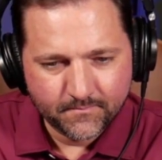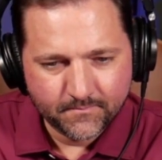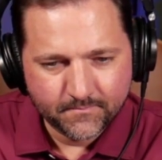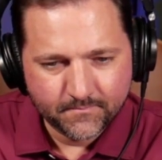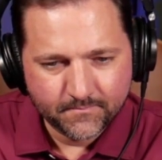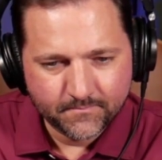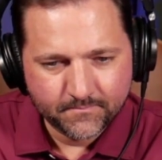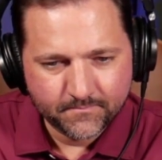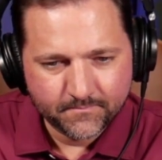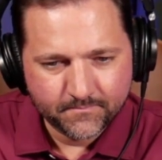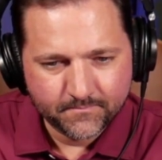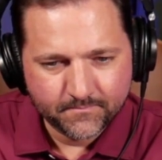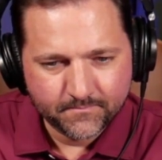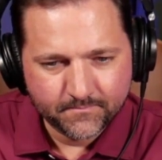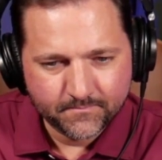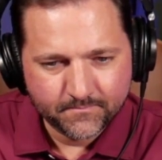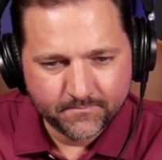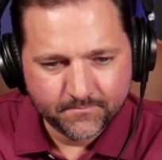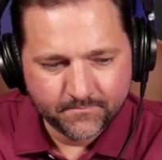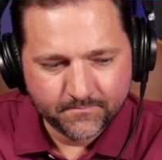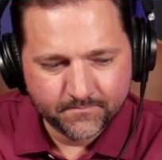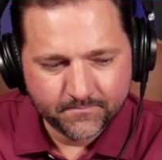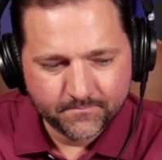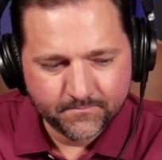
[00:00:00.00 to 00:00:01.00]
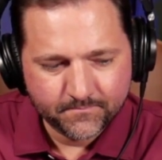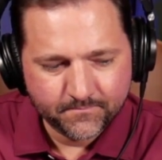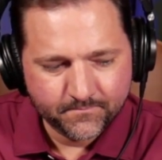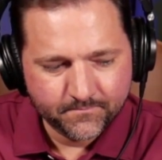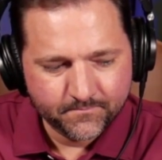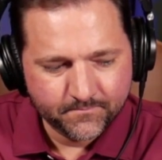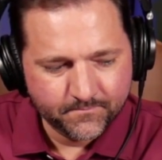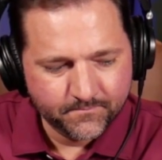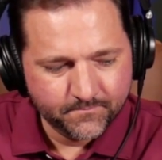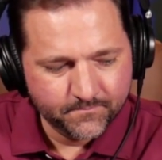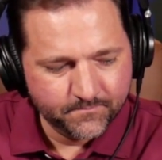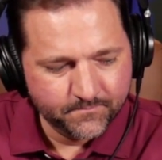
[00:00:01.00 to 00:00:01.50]

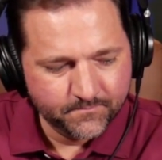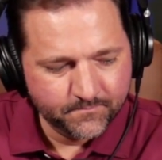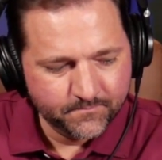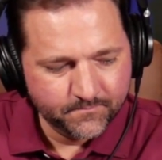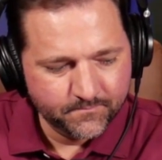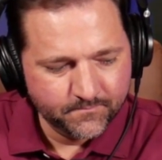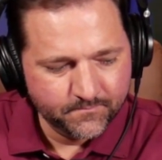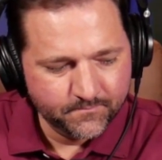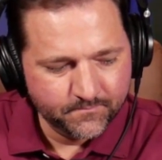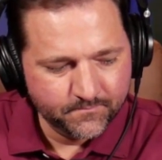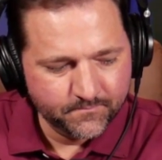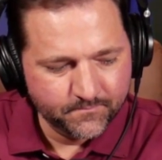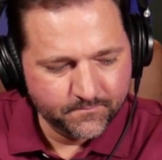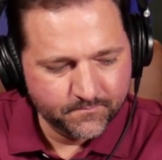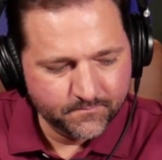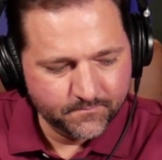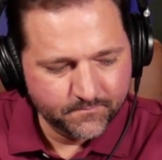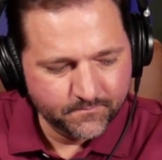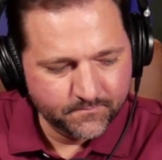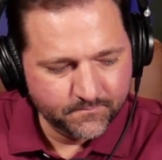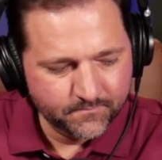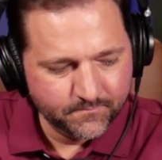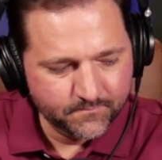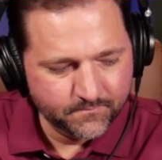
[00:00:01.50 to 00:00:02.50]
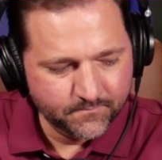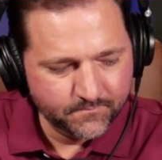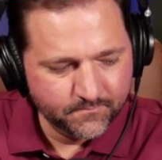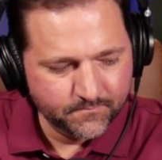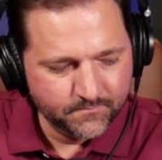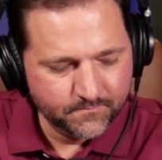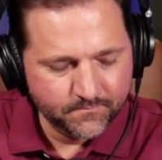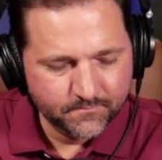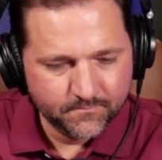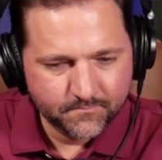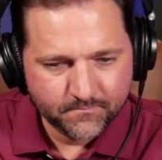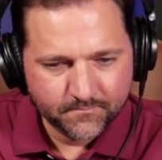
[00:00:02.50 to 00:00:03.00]

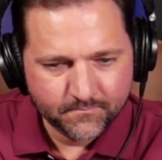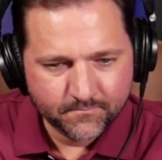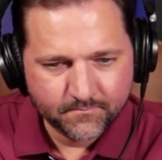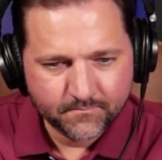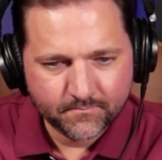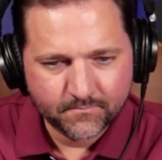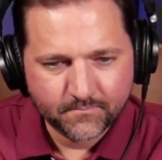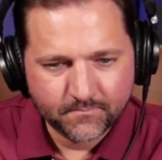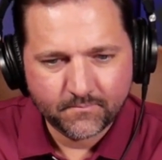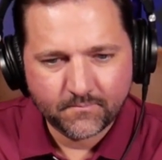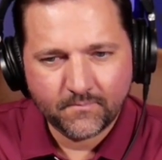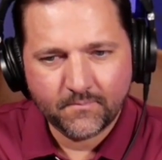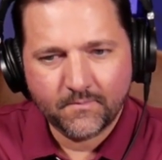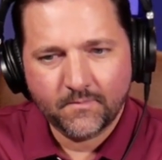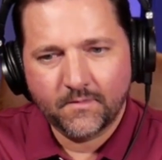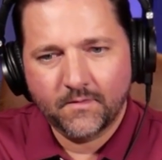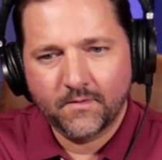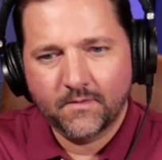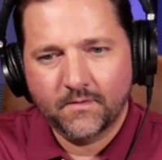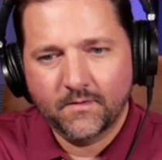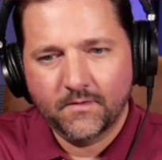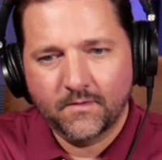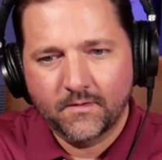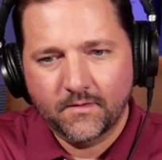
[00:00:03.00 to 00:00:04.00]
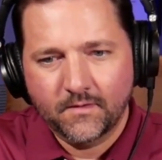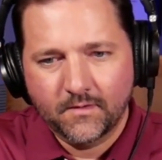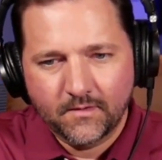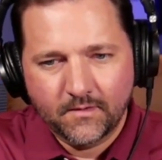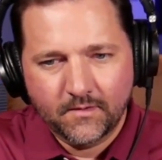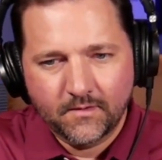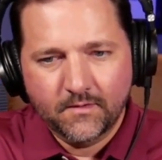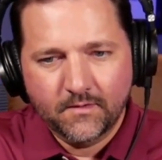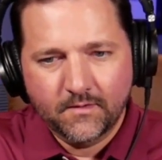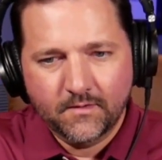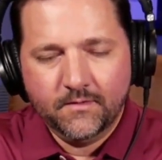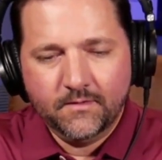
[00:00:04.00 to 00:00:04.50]

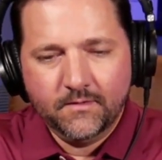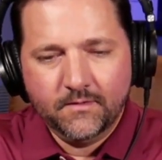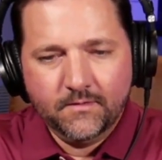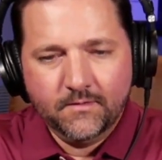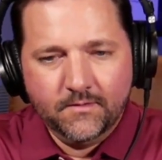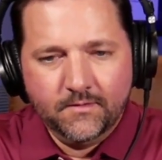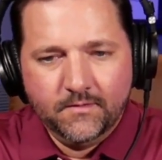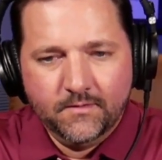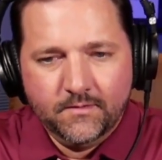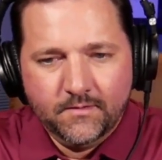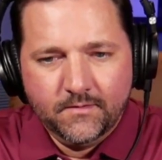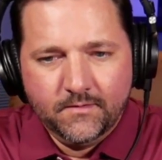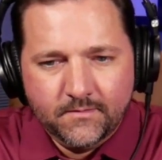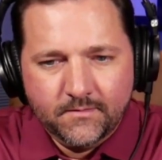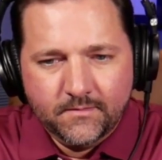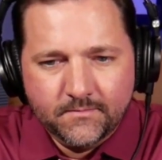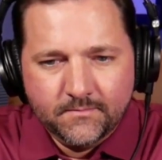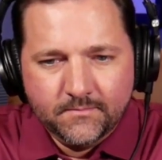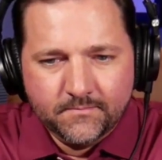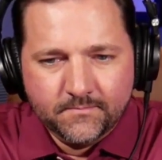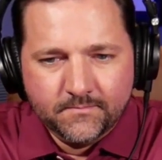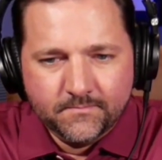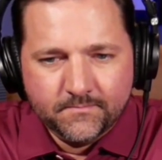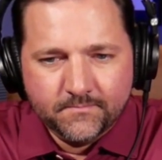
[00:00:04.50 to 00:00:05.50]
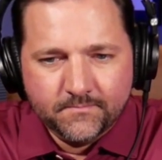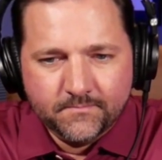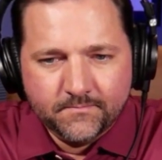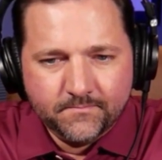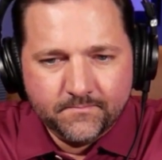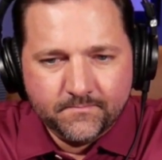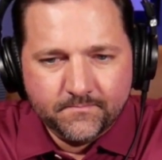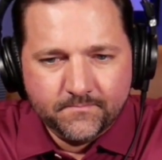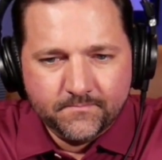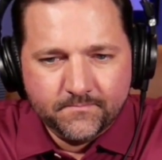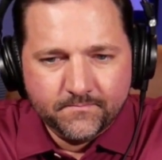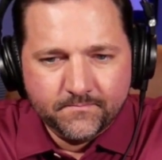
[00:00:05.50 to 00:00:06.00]

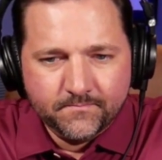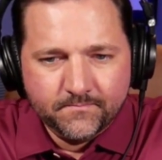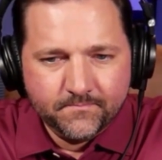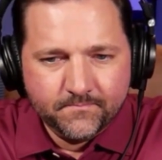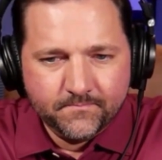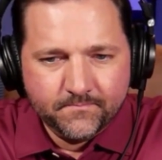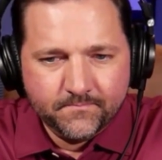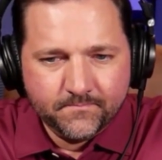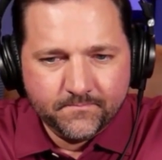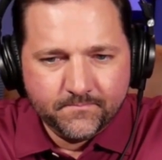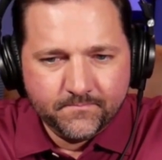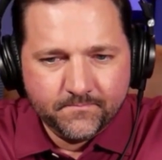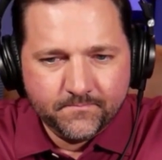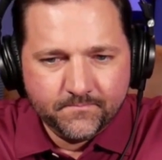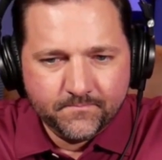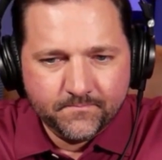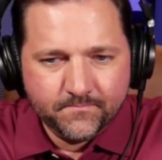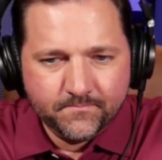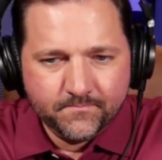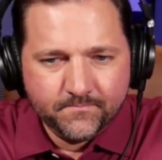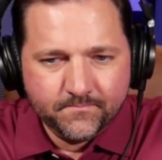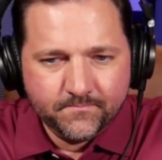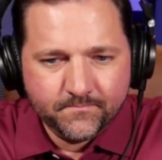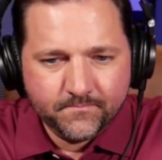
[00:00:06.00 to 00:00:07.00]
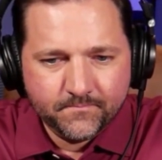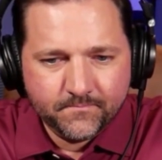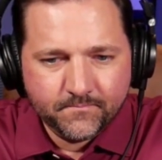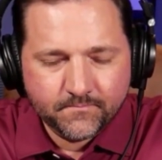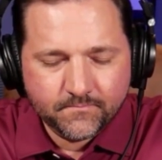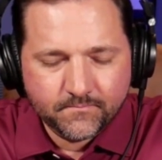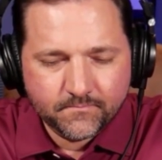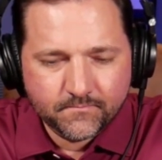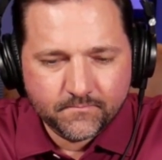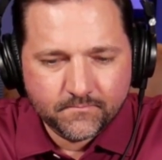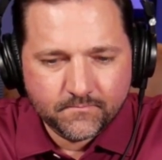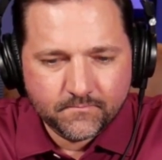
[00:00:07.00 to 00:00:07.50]

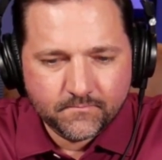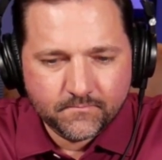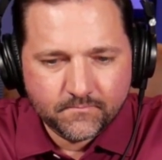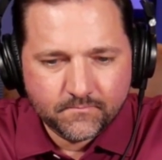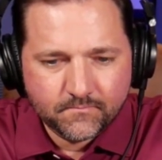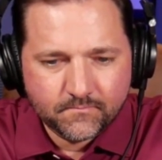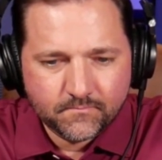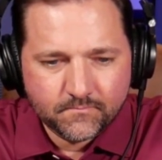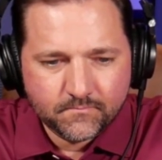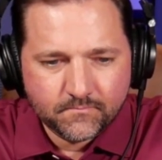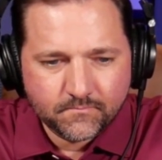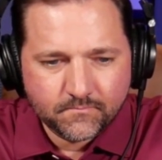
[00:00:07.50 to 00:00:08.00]
The person shown says nothing.